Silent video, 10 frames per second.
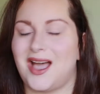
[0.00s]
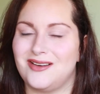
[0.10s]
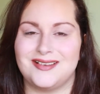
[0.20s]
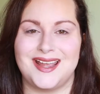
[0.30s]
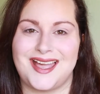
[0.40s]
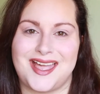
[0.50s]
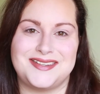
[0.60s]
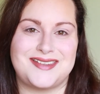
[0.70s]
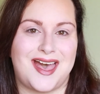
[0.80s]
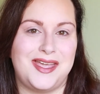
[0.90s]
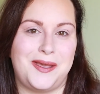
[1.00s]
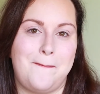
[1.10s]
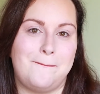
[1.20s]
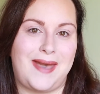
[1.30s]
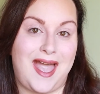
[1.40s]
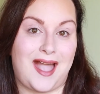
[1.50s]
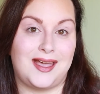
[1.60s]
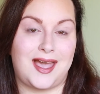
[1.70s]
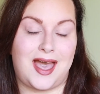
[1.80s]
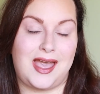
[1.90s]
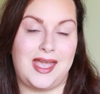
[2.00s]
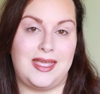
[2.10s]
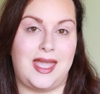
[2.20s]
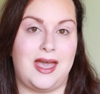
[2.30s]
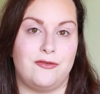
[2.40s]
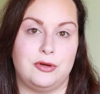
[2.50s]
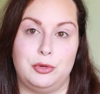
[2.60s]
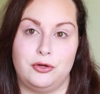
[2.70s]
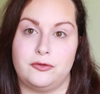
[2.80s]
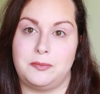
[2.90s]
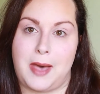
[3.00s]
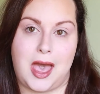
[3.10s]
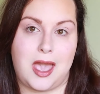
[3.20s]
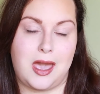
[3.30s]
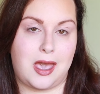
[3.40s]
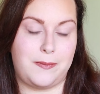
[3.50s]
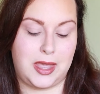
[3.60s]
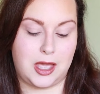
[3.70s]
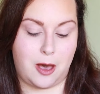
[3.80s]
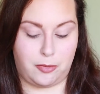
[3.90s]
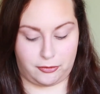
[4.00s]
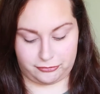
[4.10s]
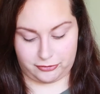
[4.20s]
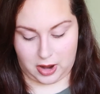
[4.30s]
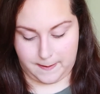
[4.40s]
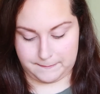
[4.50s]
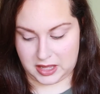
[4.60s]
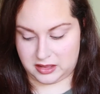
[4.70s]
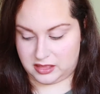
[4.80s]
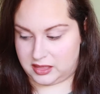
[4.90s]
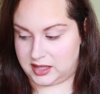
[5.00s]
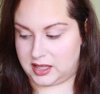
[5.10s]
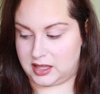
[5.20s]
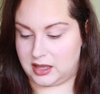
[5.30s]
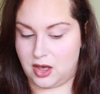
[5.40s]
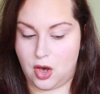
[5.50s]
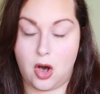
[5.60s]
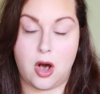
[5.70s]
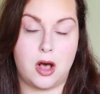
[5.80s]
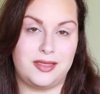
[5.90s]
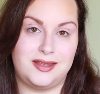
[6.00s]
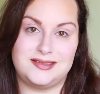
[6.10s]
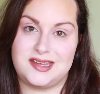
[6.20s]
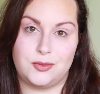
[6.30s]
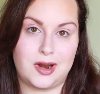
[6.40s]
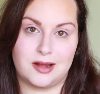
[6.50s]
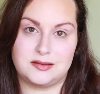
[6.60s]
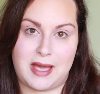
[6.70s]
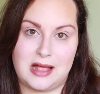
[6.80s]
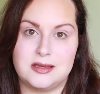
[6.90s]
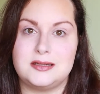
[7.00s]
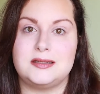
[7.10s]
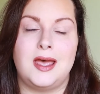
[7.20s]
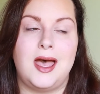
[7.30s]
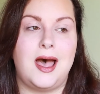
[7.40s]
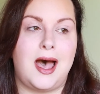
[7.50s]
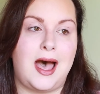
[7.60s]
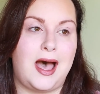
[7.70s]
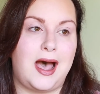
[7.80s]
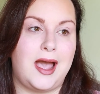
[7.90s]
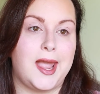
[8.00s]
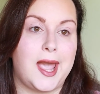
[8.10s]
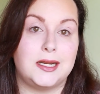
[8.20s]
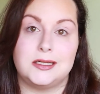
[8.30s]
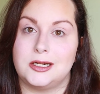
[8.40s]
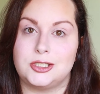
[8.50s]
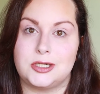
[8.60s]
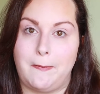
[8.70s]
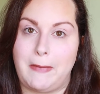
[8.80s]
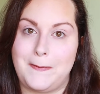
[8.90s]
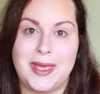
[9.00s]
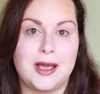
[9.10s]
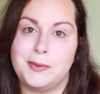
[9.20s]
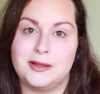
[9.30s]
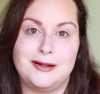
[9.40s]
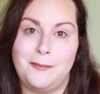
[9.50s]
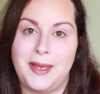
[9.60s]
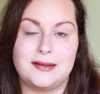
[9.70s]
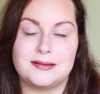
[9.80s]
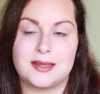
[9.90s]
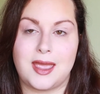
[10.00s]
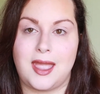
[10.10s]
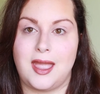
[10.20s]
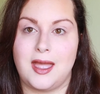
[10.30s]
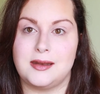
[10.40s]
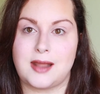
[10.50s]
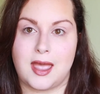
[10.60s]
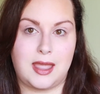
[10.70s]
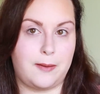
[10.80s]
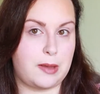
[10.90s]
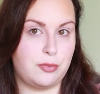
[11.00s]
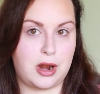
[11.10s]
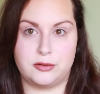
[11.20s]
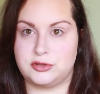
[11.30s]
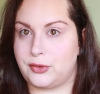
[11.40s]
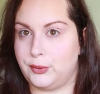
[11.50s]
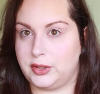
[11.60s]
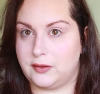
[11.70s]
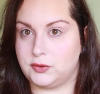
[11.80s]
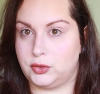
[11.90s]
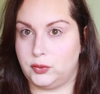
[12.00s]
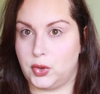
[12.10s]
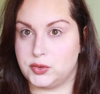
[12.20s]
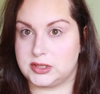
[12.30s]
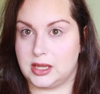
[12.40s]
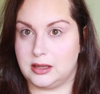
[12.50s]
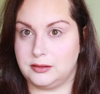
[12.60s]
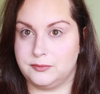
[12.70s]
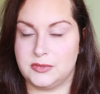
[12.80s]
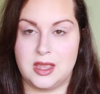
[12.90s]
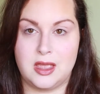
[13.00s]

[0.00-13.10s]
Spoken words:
Alright guys, I am back. I have removed my eye makeup from the All Things Equinox palette. I kind of touched up my makeup a little bit and I kept my brows so I wouldn't have to do those again.